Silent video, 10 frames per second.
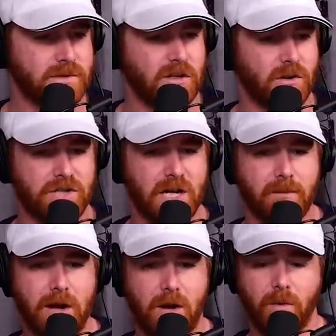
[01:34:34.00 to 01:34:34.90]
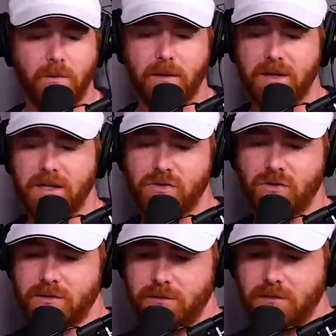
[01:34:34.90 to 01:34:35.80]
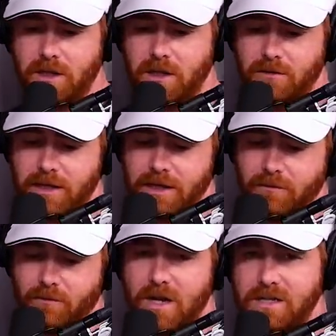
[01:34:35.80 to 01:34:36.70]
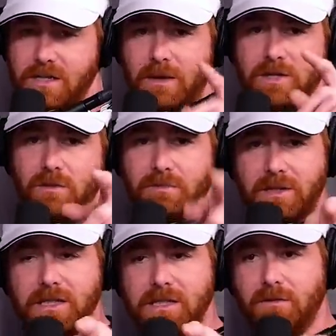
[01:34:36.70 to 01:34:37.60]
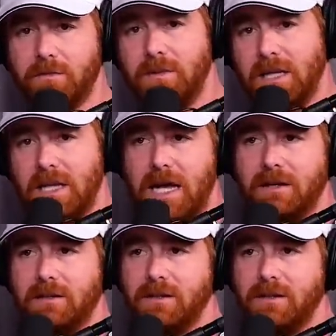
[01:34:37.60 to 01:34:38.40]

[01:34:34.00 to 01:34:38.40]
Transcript: So go check them out. We'll put them in the description below and watch the special, please. It would mean a lot.